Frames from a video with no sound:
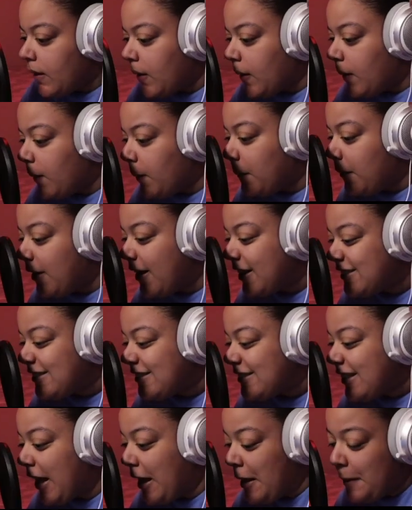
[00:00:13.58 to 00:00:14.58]

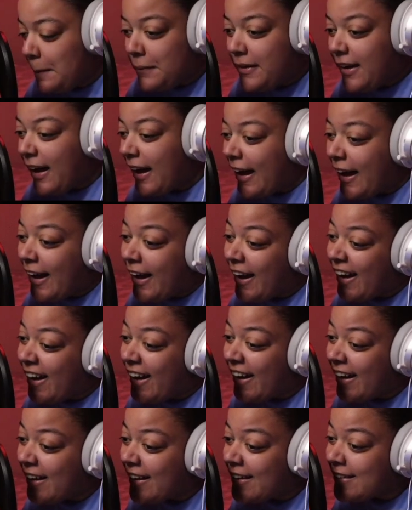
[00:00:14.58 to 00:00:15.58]
What's up,
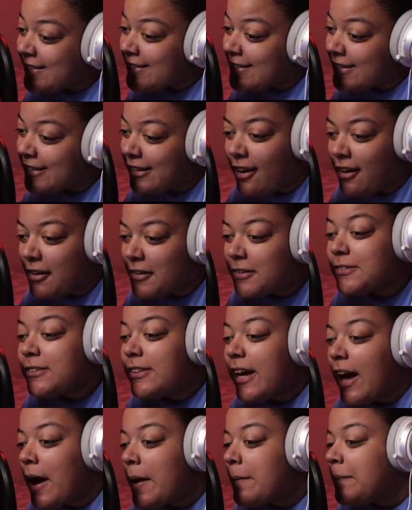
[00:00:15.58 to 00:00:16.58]
guys? Long
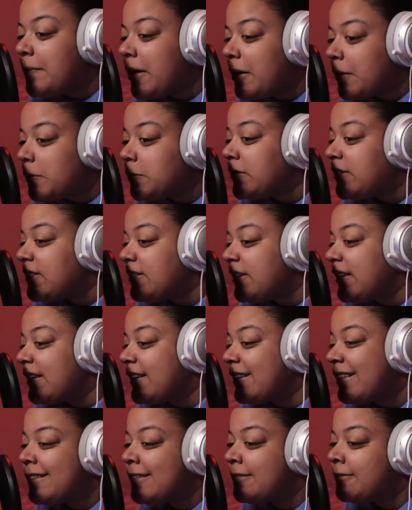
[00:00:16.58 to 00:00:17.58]
time no
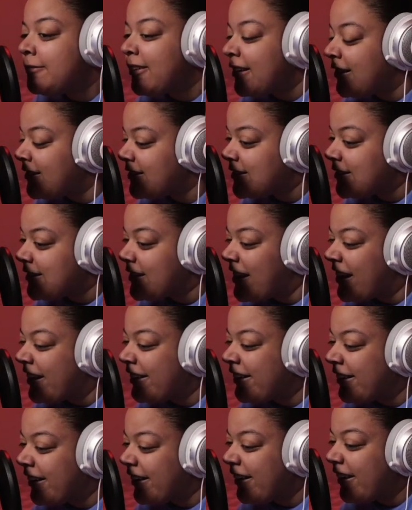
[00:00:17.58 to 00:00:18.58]
see. It feels
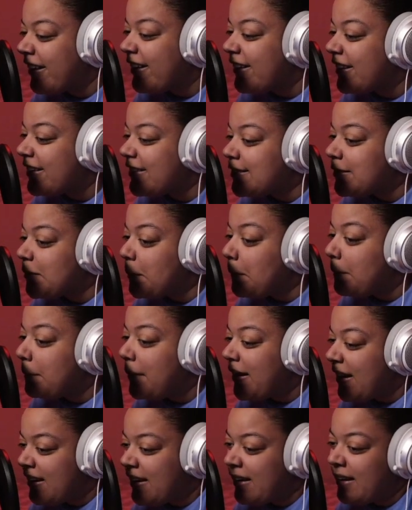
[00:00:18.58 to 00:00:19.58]
like it's
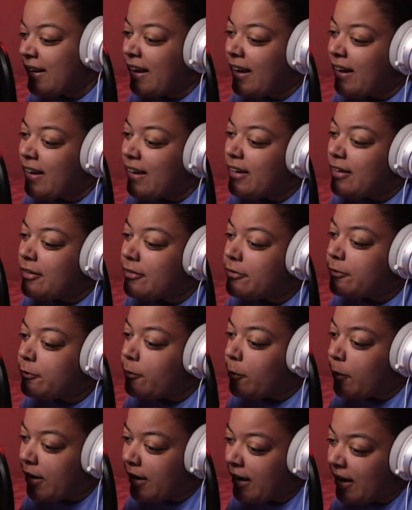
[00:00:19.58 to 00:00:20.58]
been
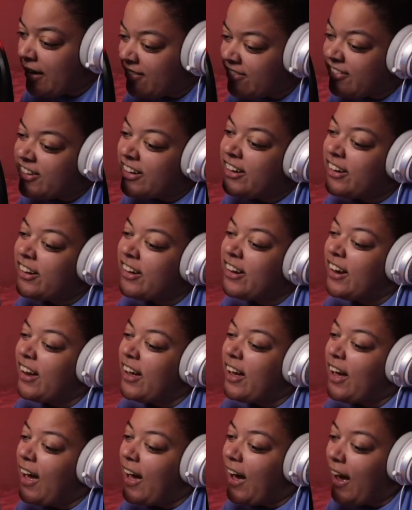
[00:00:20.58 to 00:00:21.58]
forever.
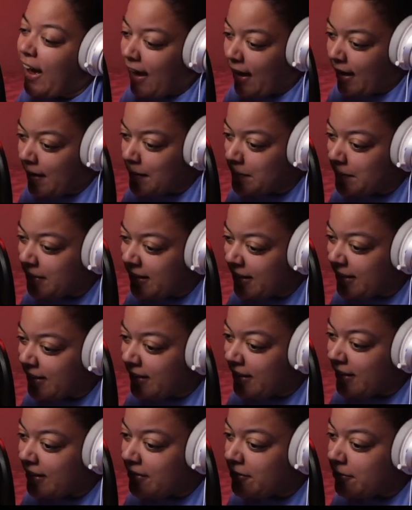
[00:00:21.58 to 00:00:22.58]
I'm
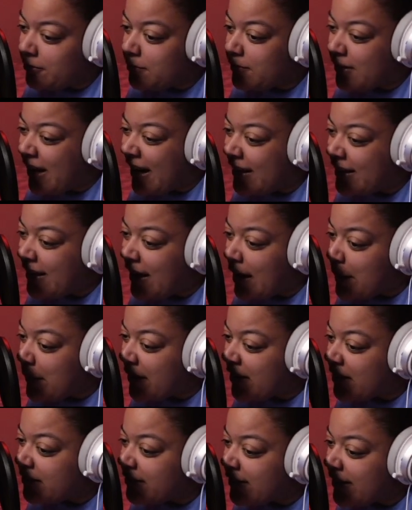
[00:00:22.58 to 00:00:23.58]
Kennedy from
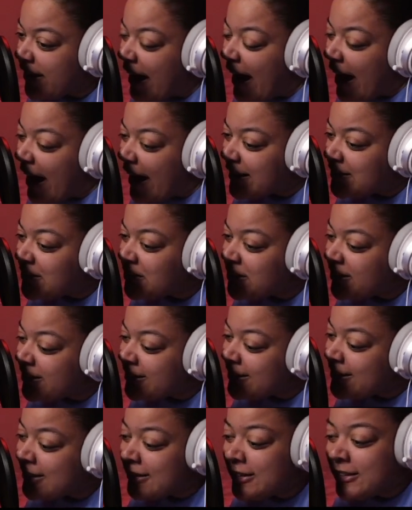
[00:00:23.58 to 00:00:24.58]
Dynamic
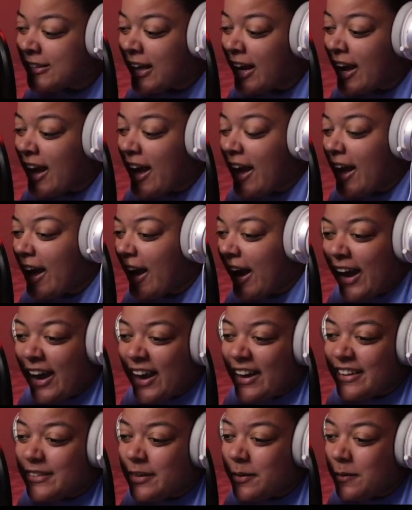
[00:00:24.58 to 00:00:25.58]
Reactions,
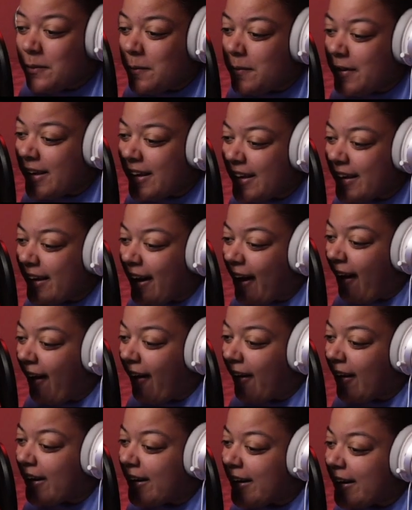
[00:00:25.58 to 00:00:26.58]
and we
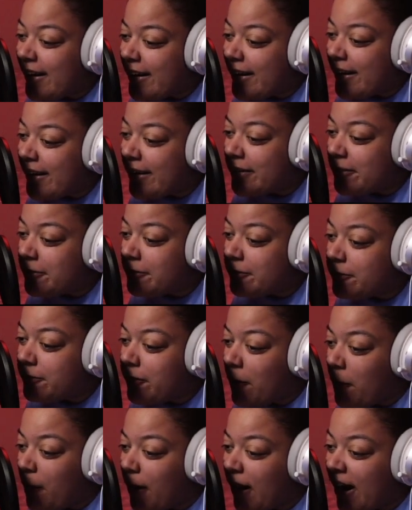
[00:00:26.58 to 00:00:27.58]
are here
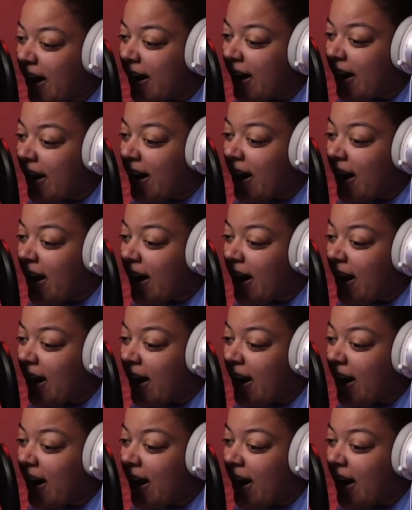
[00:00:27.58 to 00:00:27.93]
for